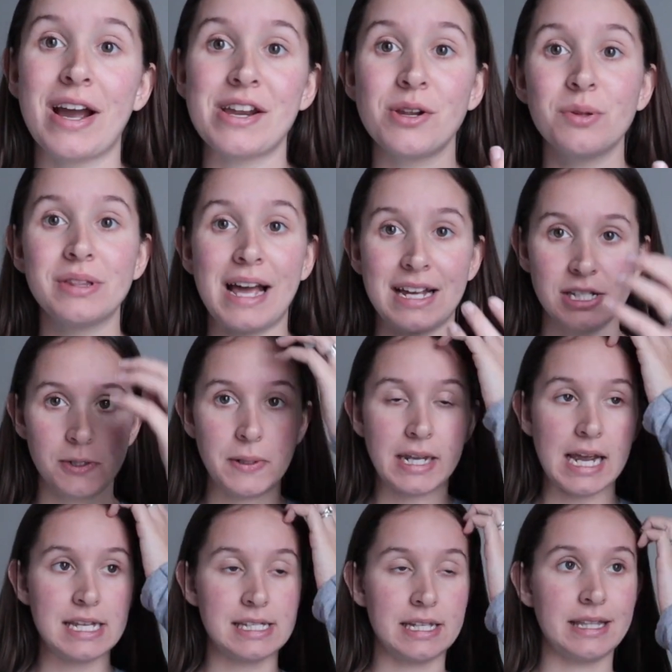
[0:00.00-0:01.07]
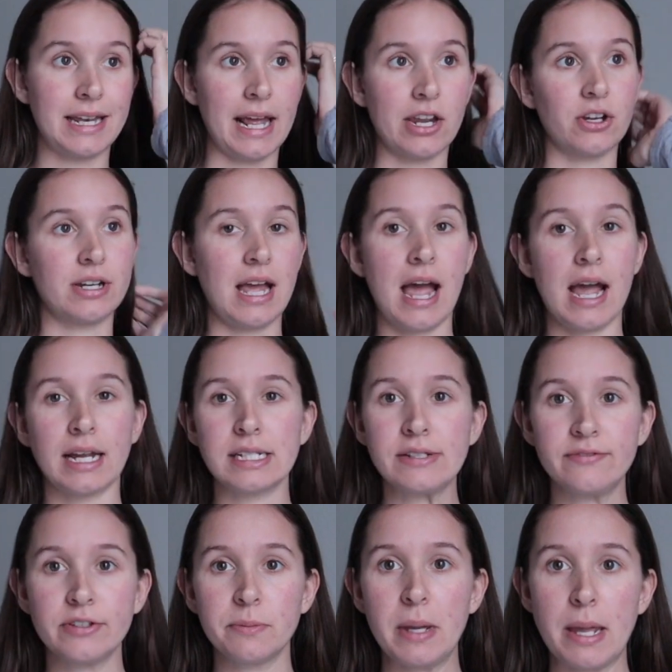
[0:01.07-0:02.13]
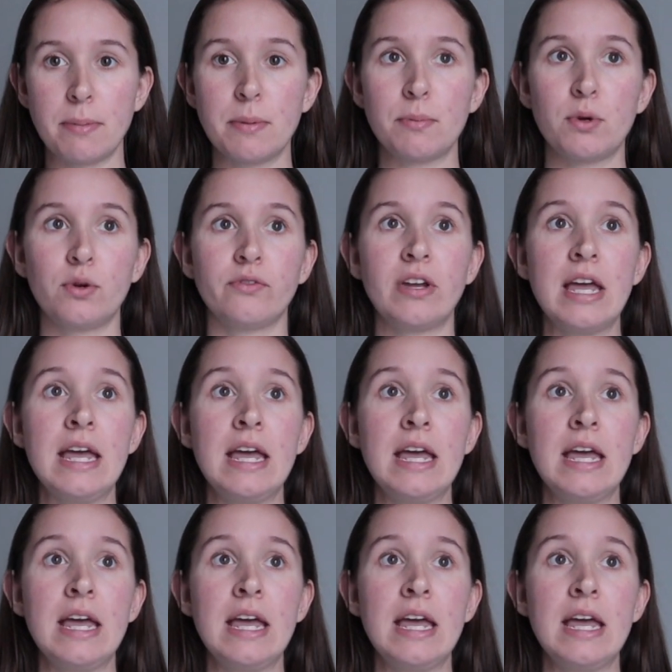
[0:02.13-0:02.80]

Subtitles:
I know last week I said that I could kind of feel baby move